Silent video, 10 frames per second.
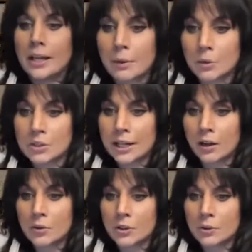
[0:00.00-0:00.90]
And I will
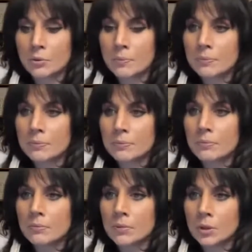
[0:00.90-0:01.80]
tell you,
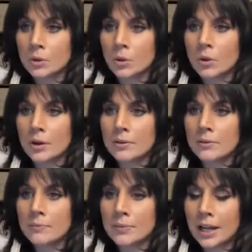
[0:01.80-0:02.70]
the
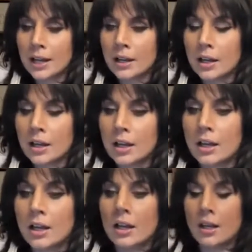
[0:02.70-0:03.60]
Lord
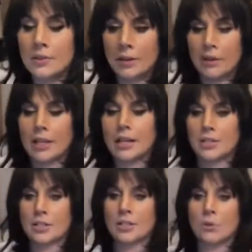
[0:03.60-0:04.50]
there are
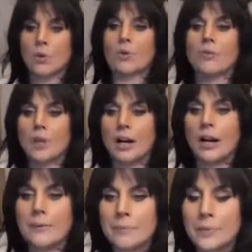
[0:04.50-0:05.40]
cases in the word of
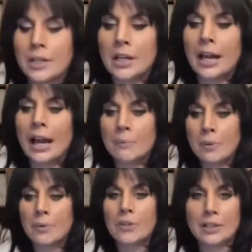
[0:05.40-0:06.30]
God
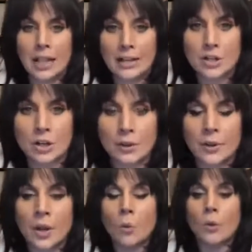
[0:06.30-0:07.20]
happened with
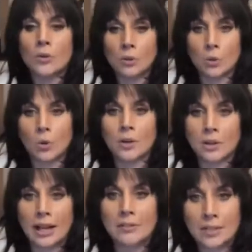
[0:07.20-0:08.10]
Elisha where the
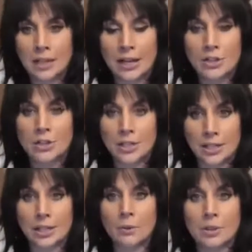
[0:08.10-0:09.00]
Lord allowed Elisha
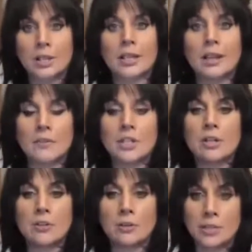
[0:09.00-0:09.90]
to hear what the king of
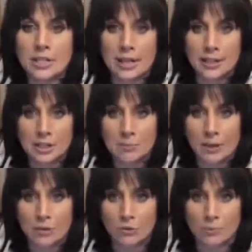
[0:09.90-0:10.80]
Assyria was saying in
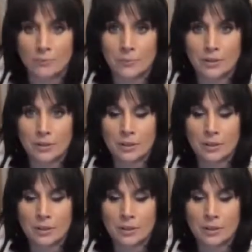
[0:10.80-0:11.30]
his bedroom.